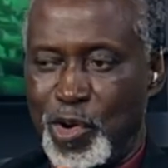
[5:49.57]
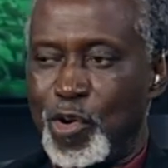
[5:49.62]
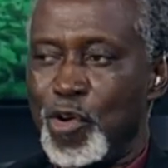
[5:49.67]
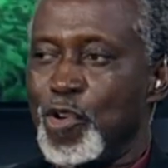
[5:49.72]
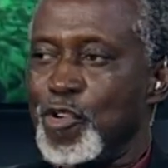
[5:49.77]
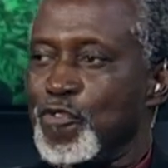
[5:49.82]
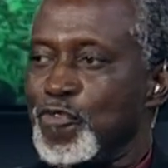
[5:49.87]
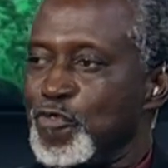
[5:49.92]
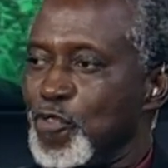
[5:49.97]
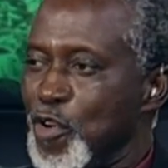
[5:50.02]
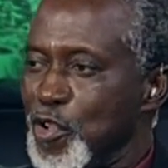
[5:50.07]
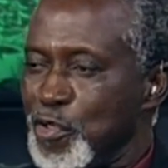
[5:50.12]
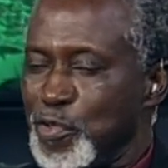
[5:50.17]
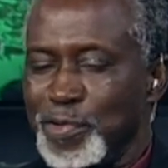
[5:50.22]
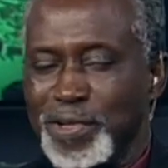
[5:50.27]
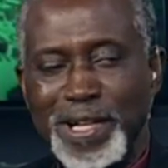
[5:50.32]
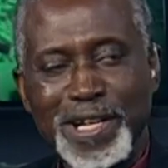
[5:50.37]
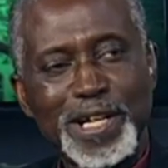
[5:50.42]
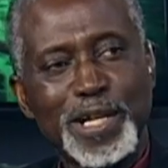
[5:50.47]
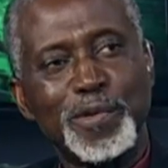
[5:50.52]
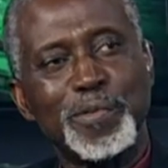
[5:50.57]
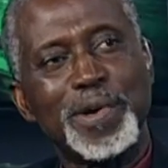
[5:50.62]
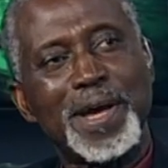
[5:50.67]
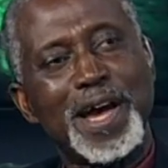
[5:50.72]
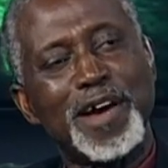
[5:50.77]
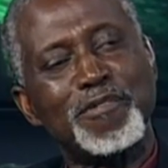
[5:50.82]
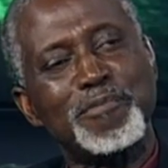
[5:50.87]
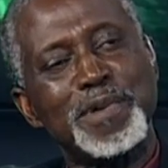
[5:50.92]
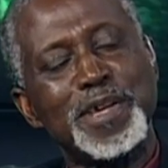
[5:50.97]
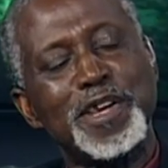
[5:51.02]
Unfortunately, we
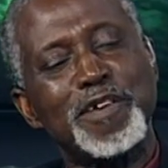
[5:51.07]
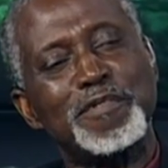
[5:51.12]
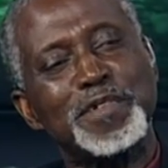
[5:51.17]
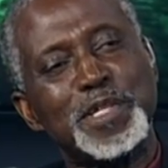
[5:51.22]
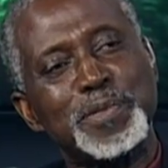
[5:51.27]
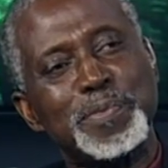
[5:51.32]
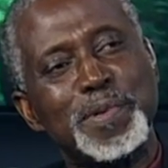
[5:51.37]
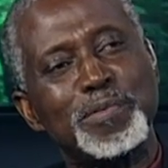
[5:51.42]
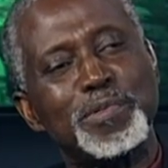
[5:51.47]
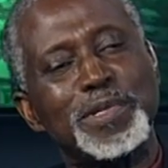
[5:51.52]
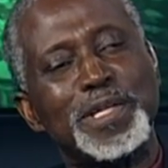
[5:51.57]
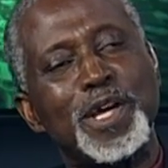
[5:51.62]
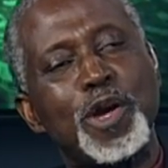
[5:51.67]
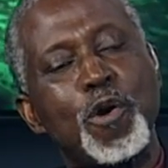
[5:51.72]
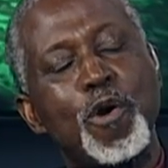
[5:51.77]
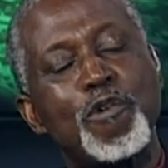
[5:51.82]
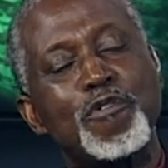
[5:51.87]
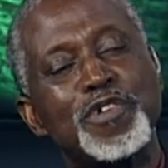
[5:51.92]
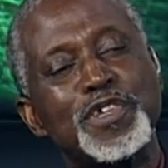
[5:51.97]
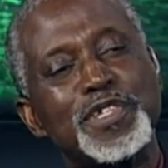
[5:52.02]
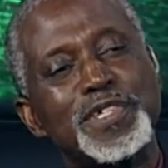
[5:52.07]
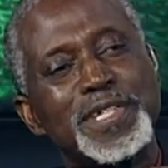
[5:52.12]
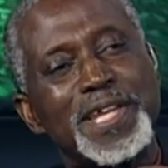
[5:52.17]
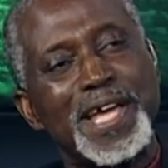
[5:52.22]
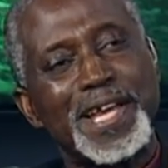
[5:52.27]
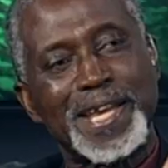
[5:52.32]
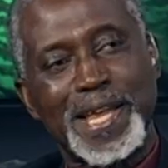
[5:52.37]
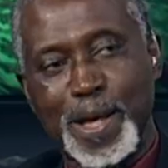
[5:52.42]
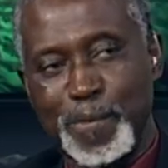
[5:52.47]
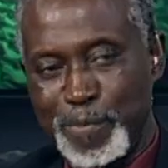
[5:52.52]
have many of these people, they
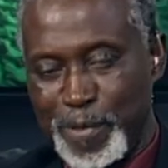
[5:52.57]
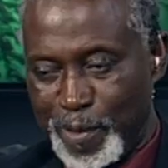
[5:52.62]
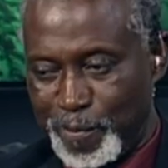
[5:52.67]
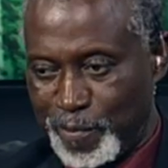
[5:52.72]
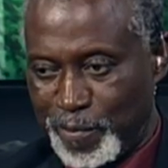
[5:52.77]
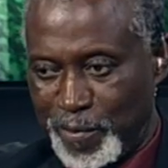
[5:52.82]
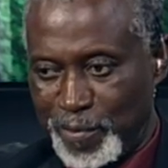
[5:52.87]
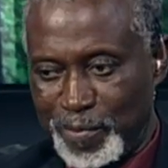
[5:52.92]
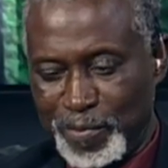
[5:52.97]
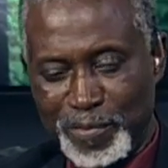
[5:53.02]
overstayed their plum.